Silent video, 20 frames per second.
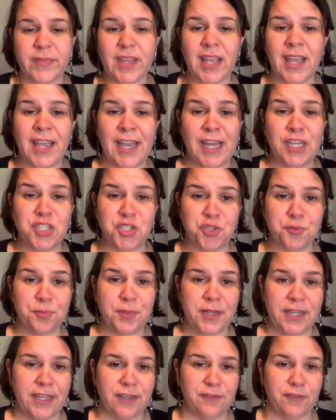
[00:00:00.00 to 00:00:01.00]
and your
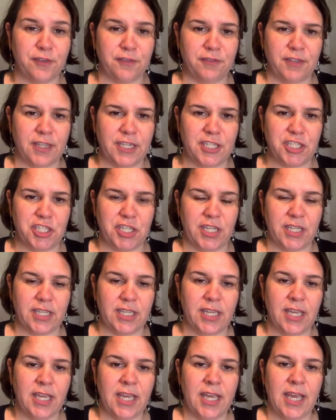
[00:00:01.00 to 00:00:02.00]
plan for finishing.
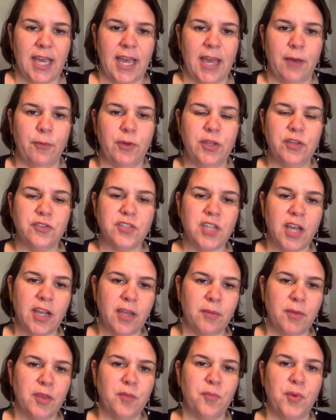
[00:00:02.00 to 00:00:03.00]
And when you're
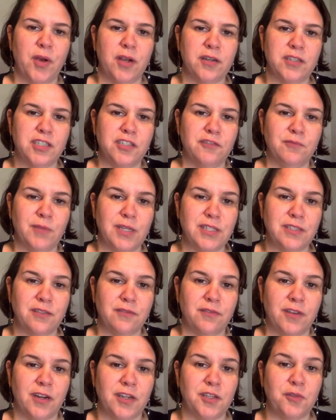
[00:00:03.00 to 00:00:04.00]
talking about the progress you've made so
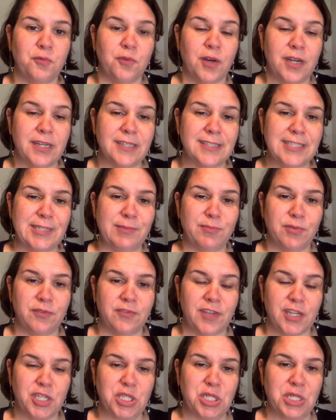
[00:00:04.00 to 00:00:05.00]
far, you want to seem
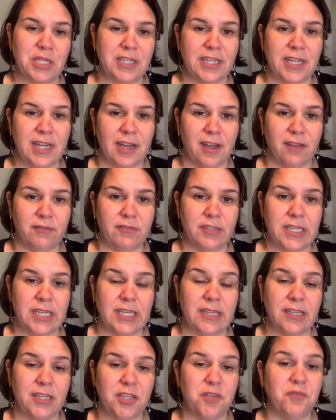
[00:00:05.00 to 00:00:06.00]
professional and confident
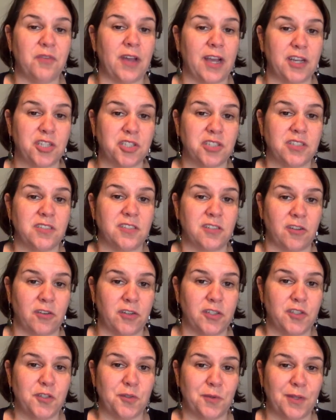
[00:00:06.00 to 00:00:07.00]
and like you've actually
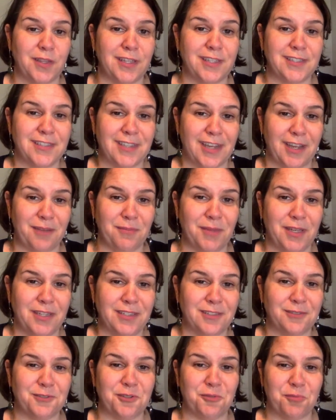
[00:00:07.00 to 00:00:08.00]
started doing the
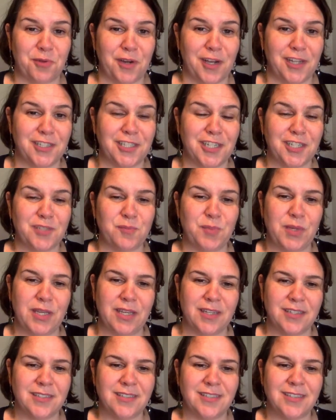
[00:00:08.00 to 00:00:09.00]
assignment or the project,
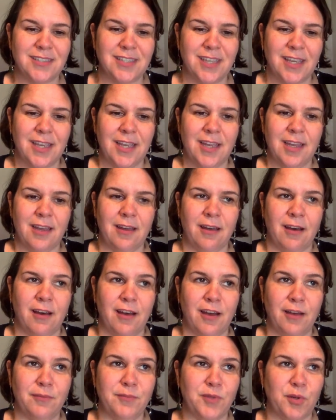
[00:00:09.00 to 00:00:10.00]
because
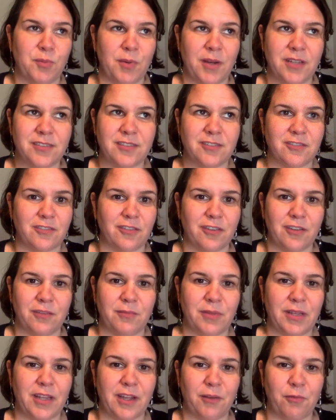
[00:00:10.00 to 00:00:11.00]
your bosses are going to
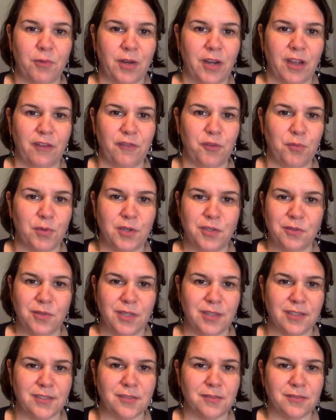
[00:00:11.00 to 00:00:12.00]
be like, what have you been
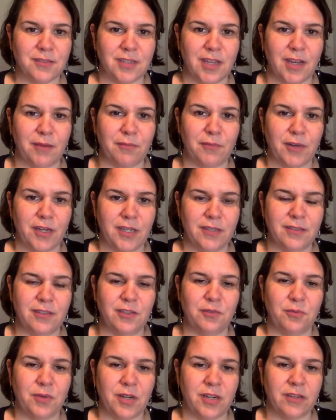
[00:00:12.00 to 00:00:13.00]
doing this whole time, right?
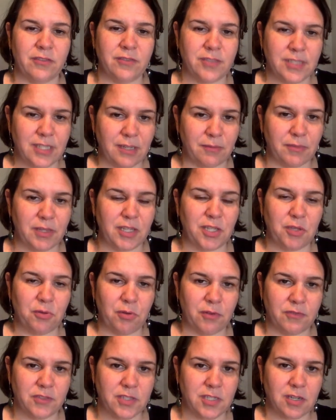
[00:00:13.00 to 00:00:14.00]
You want to seem like you
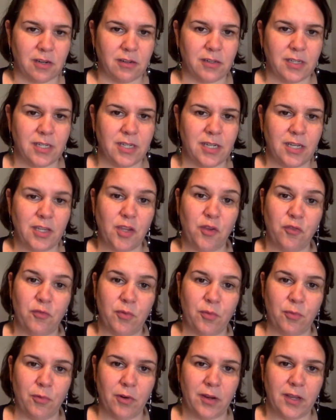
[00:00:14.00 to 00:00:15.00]
have started and you've
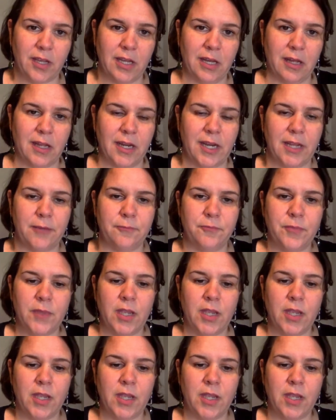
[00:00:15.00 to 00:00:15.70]
been working on it.